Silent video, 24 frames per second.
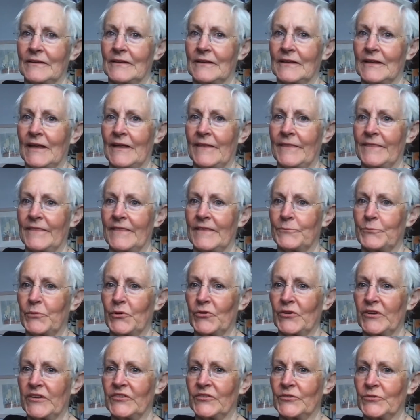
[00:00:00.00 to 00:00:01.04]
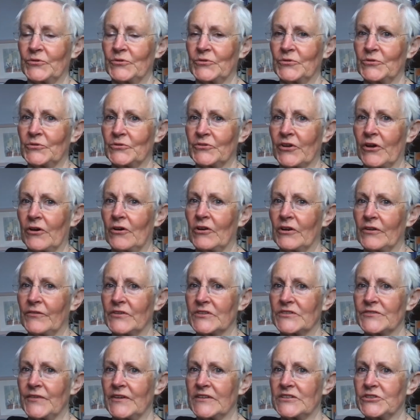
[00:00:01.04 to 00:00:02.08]
and the book is called Oliver's
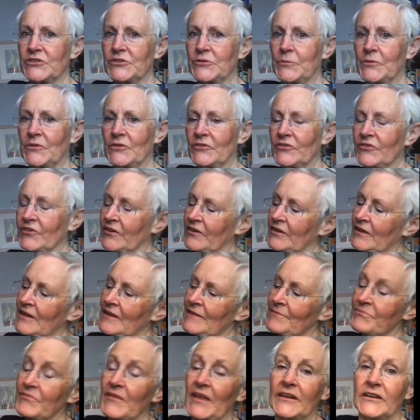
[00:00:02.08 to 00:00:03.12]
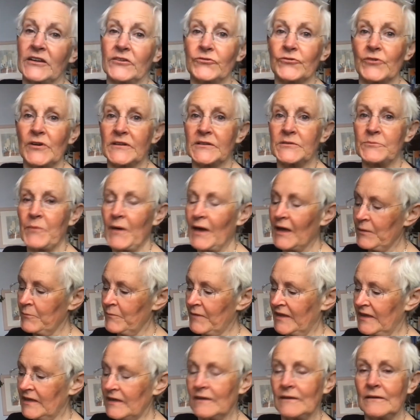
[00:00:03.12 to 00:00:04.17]
Vegetables, and it's written by
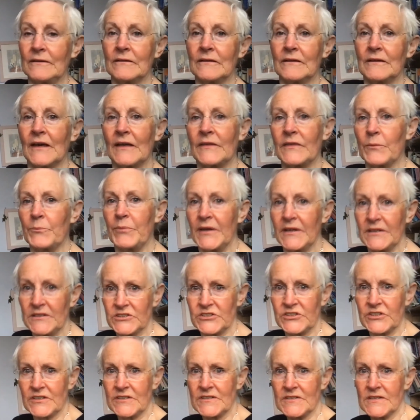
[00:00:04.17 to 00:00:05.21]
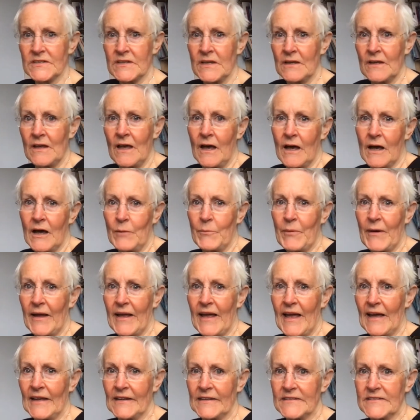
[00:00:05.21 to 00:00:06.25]
me, and the pictures are by
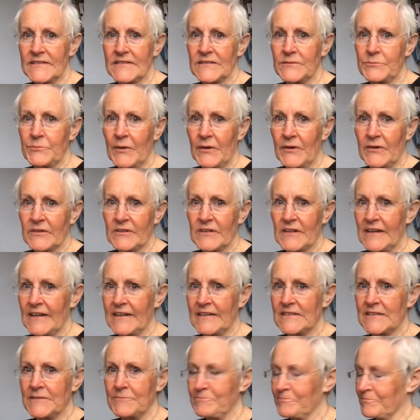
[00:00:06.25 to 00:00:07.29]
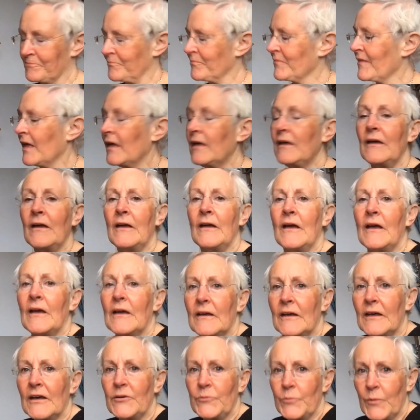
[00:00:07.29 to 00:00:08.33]
Alison Bartlett.
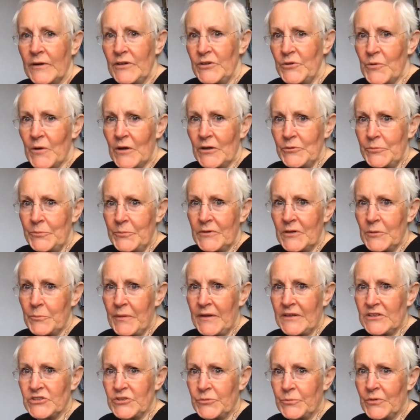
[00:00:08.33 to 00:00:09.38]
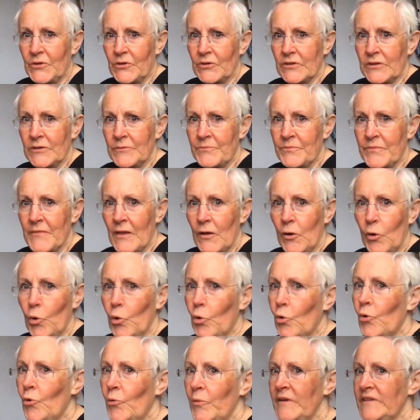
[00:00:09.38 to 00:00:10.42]
And when you open a picture book,
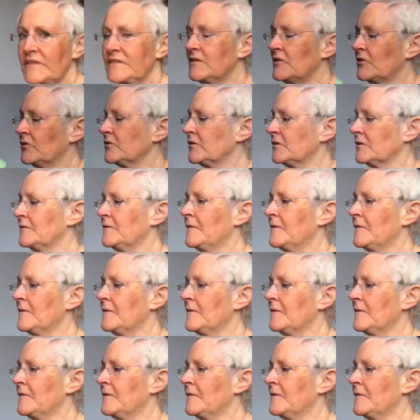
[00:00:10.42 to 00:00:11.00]
always look